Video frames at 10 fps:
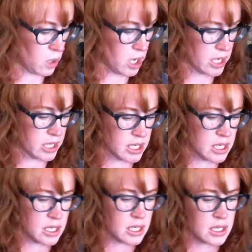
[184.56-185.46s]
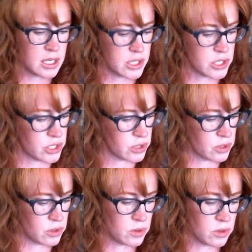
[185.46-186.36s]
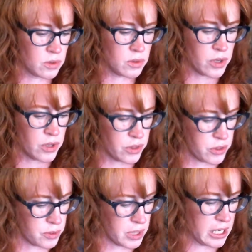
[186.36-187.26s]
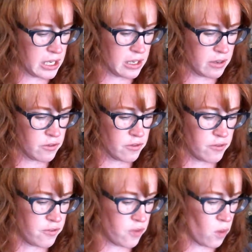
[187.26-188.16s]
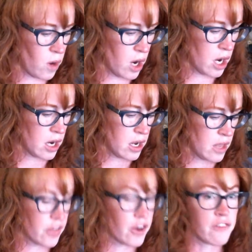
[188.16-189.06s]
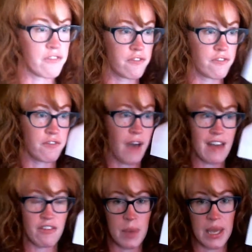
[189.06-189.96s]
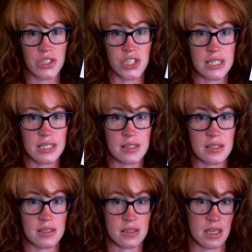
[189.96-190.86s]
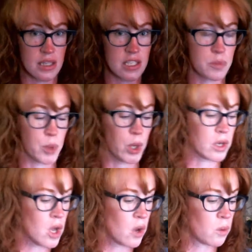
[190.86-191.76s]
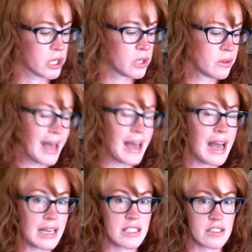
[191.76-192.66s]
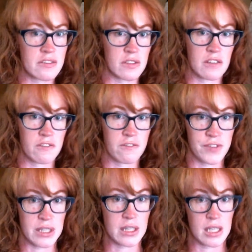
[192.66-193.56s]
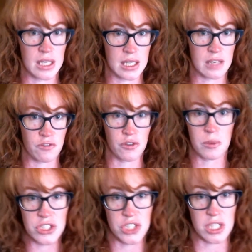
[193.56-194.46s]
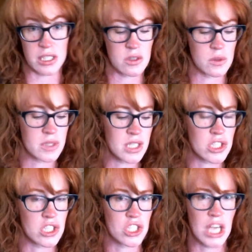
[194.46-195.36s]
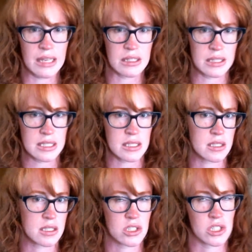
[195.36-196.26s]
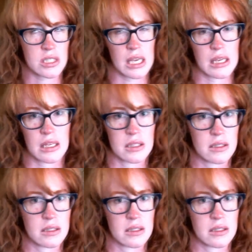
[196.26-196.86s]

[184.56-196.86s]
1, 2, 3, 4. There are 5 pages in this book where you actively fill in information. So it's not just a checklist. It doesn't just, like,